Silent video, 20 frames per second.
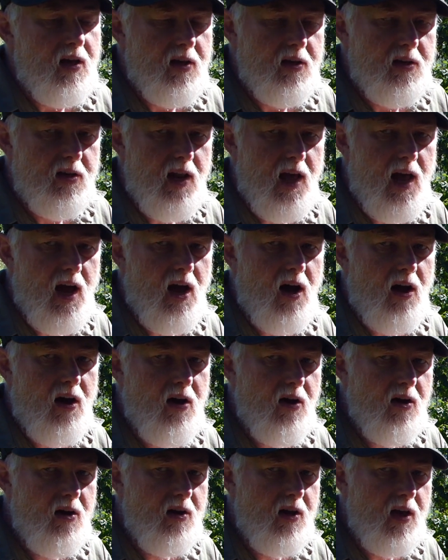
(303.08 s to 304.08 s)
Now,
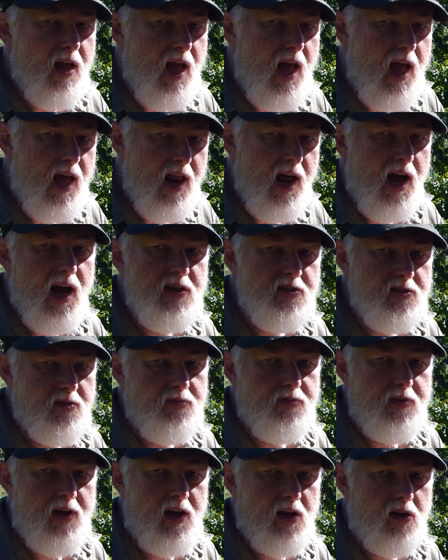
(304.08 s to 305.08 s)
it has a
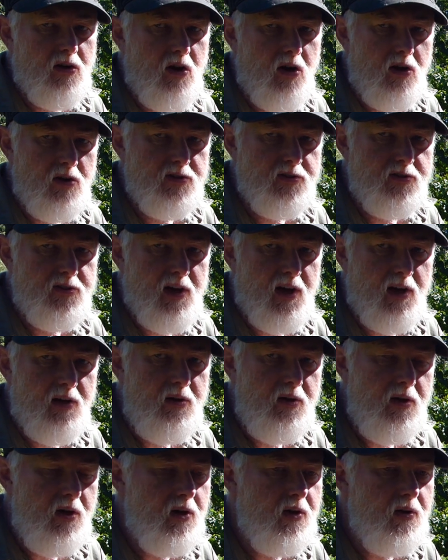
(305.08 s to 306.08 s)
fair cost
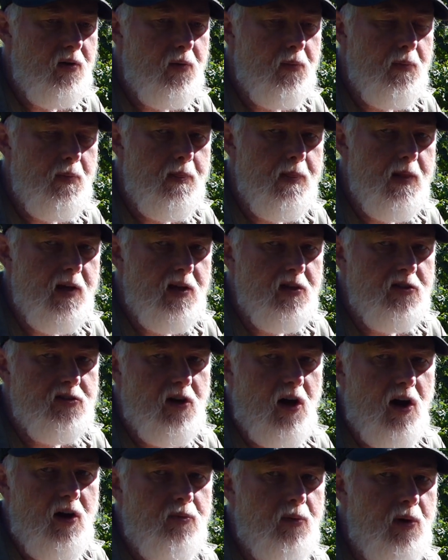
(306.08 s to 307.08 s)
though.
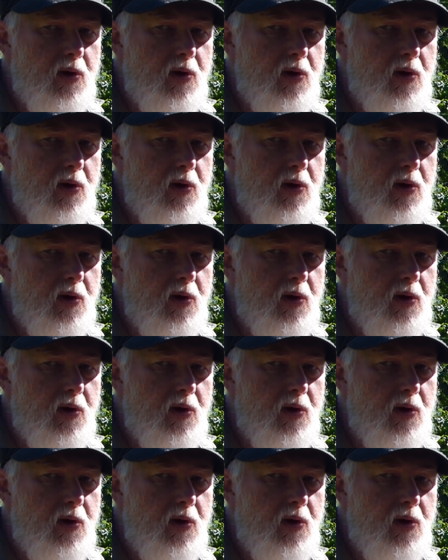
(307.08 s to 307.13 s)
So if we